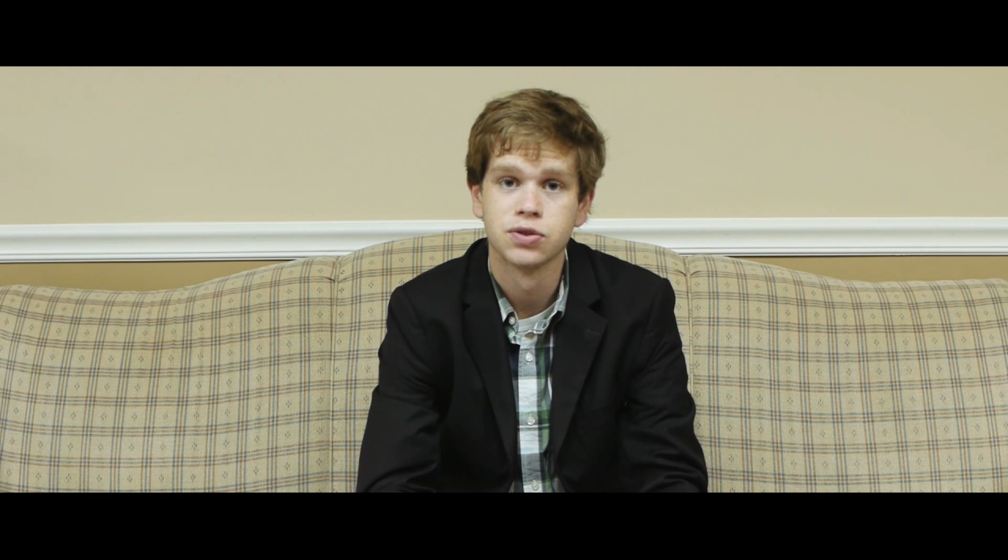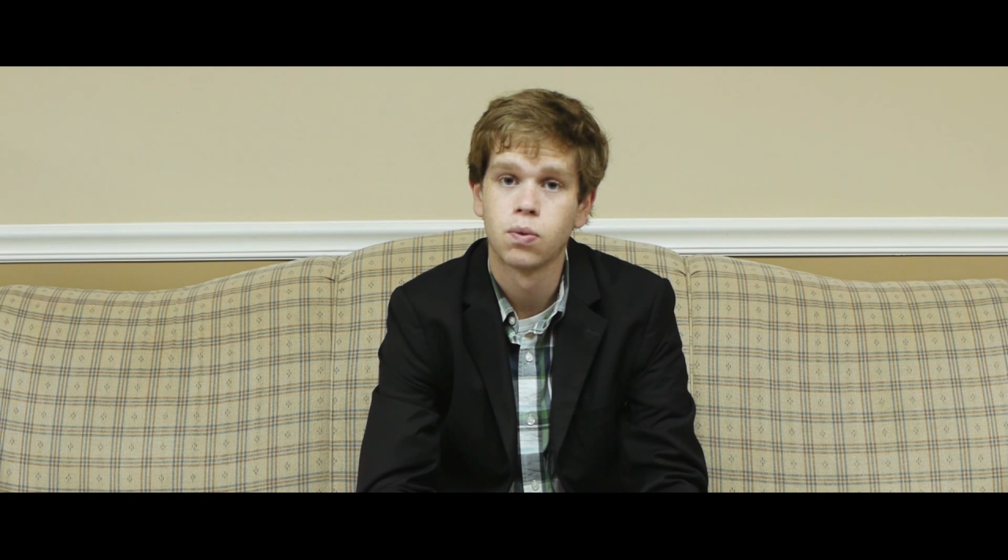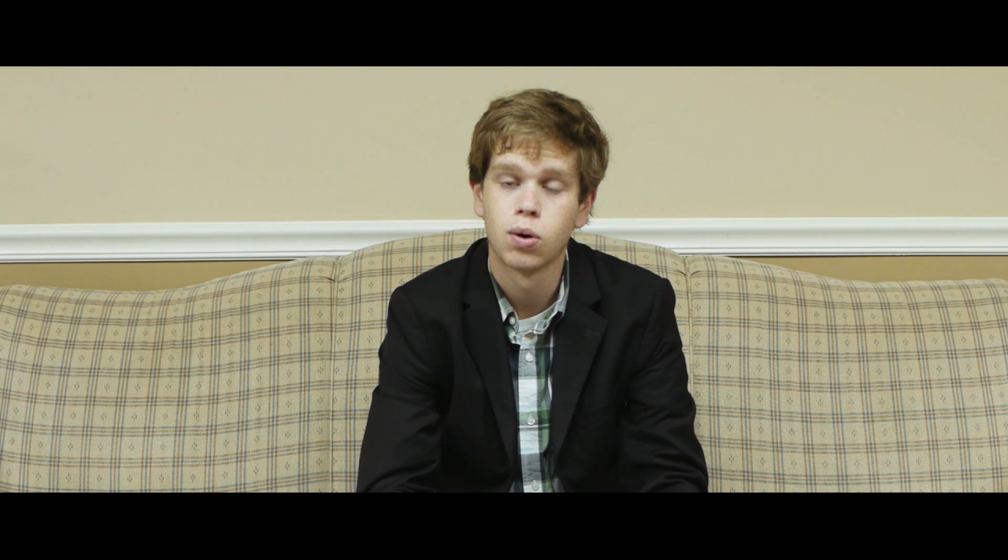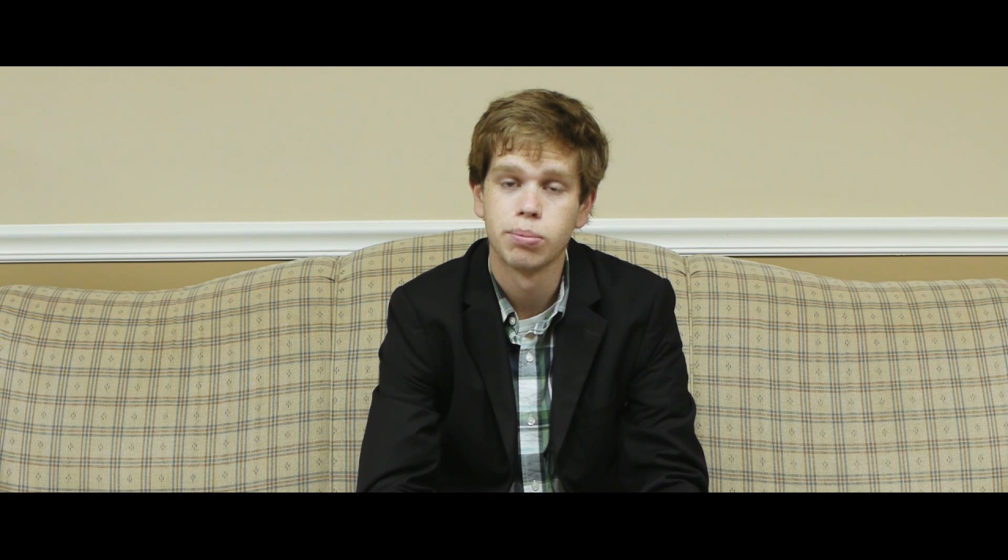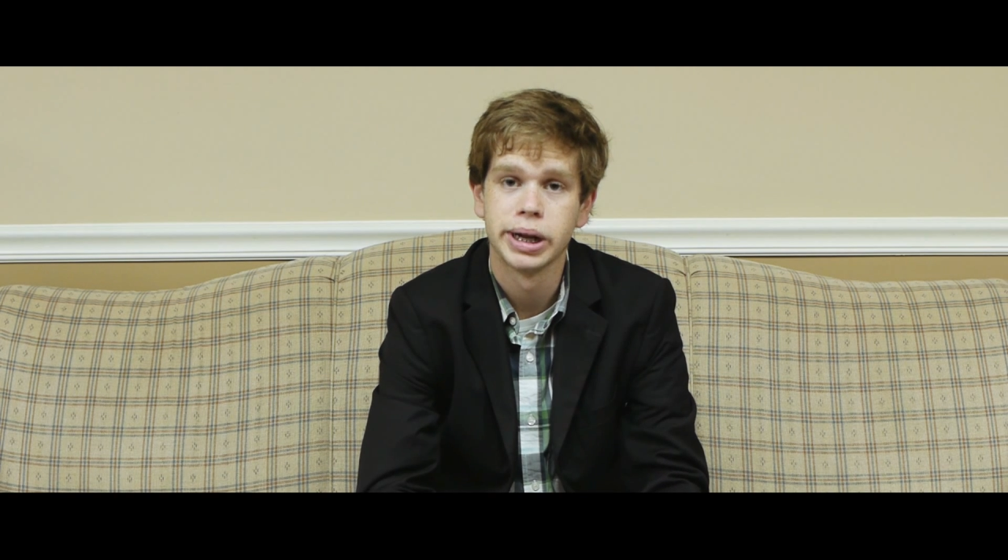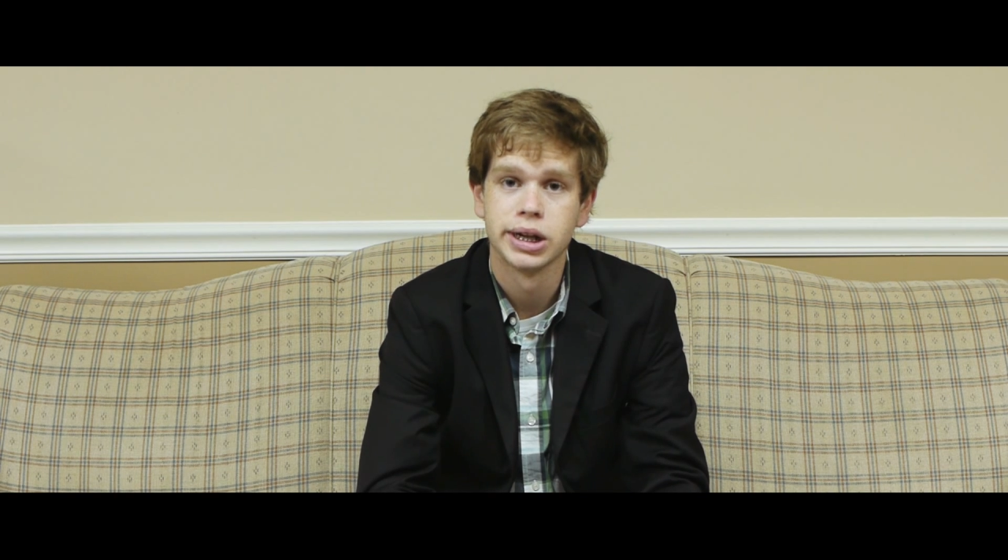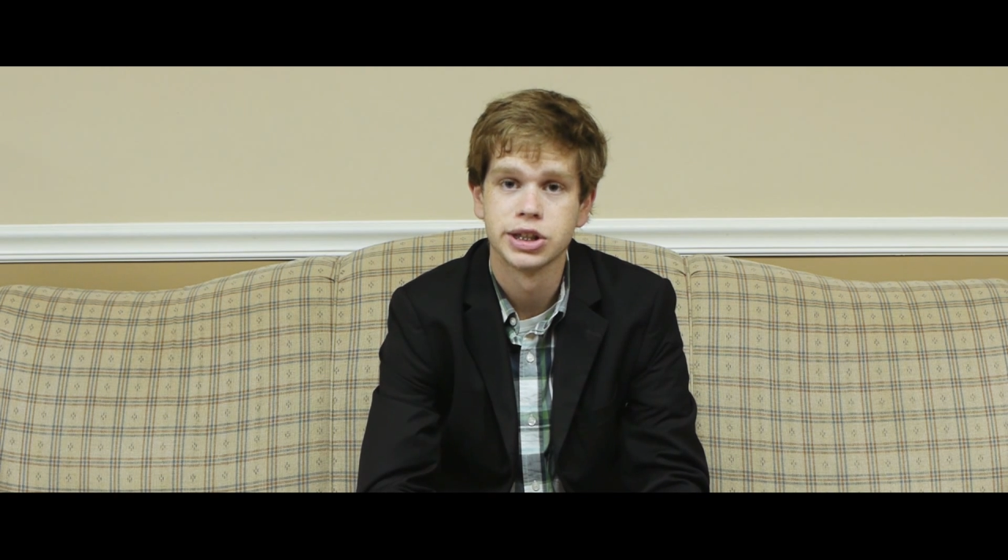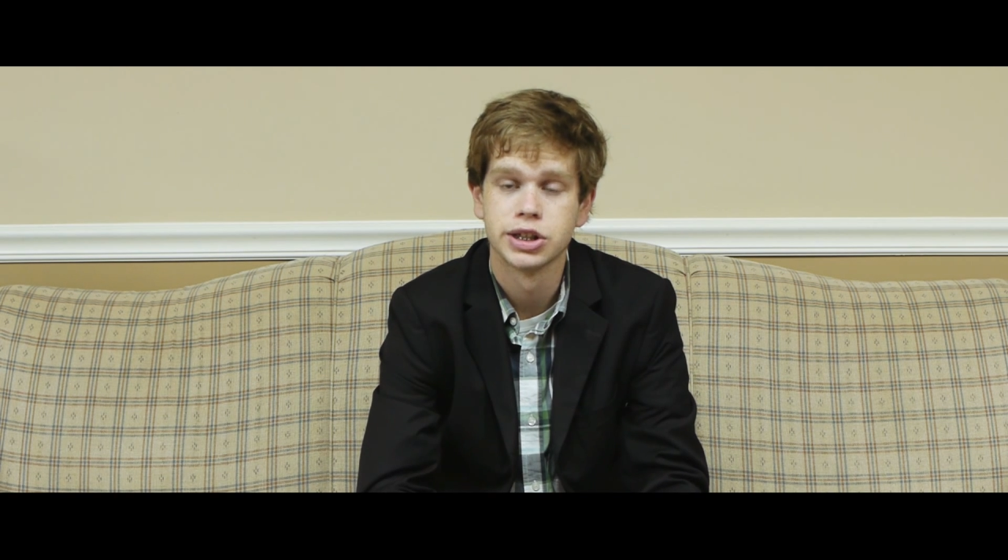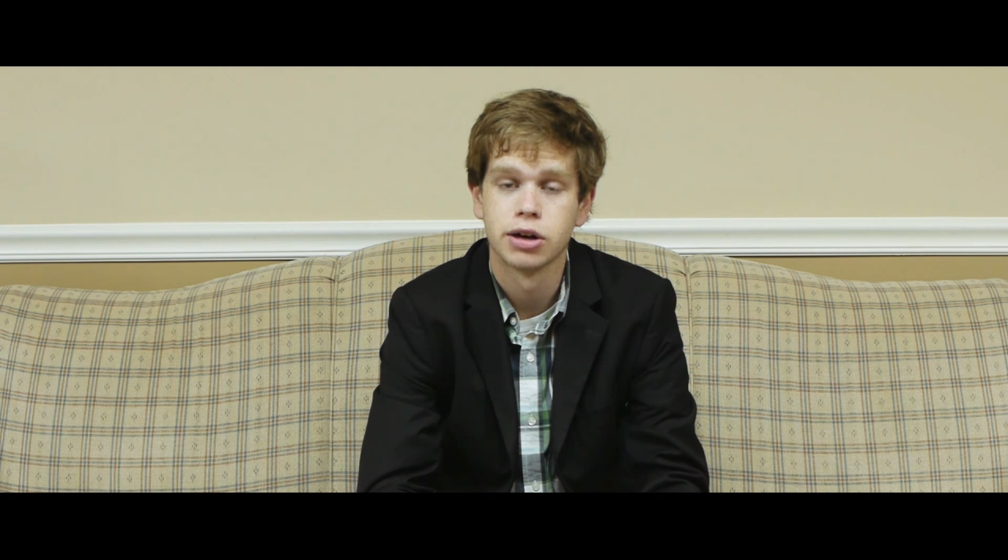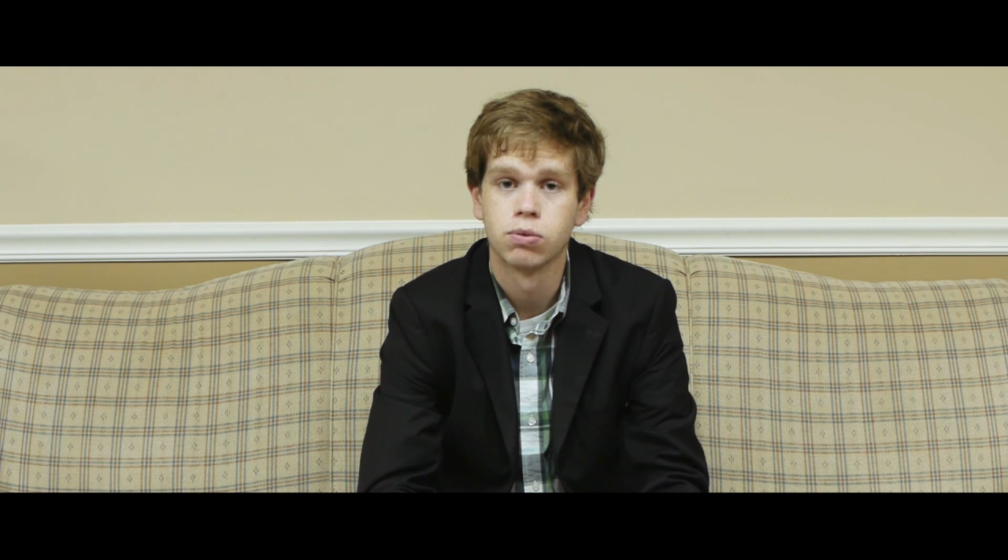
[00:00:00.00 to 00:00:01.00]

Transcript: is 4 minutes